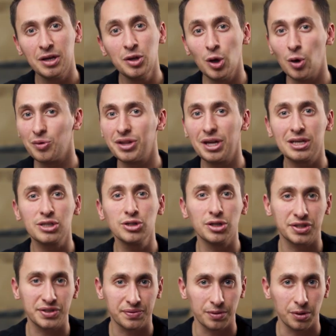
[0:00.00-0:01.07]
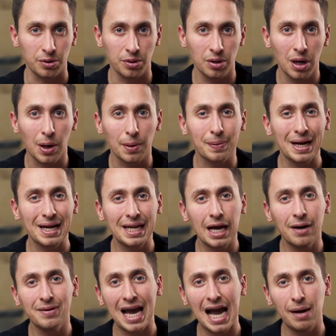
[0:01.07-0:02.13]
No, that is not true. Right
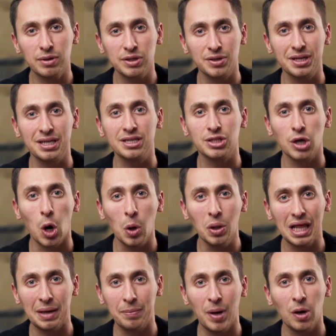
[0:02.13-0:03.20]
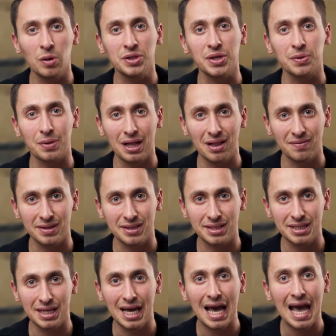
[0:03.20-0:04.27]
now, Amazon is all about the
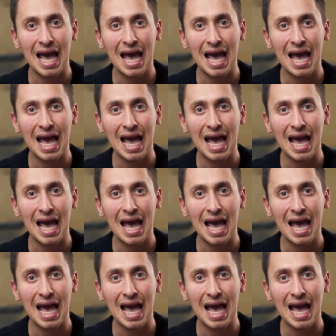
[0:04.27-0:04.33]
relevancy.